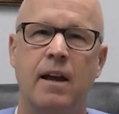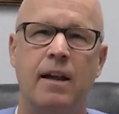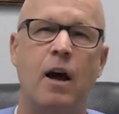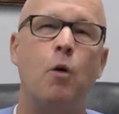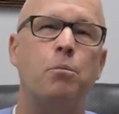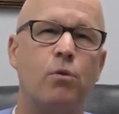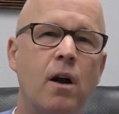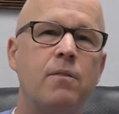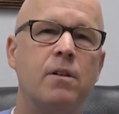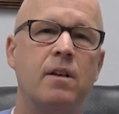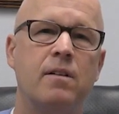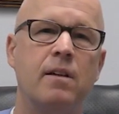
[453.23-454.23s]
and how
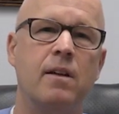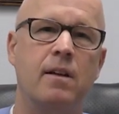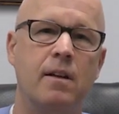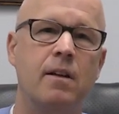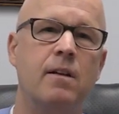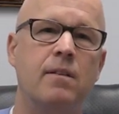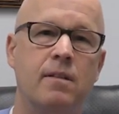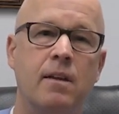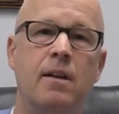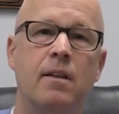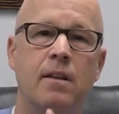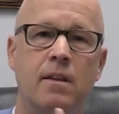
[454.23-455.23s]
prevalent it is
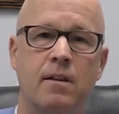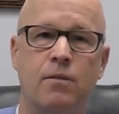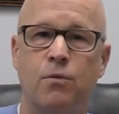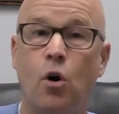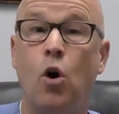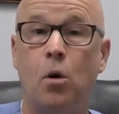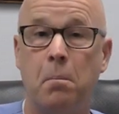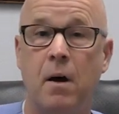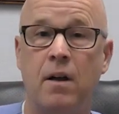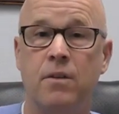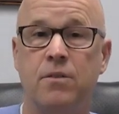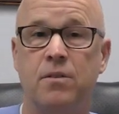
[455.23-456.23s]
in these fall
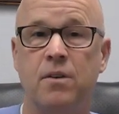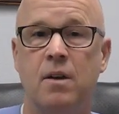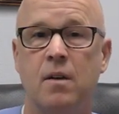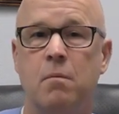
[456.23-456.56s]
months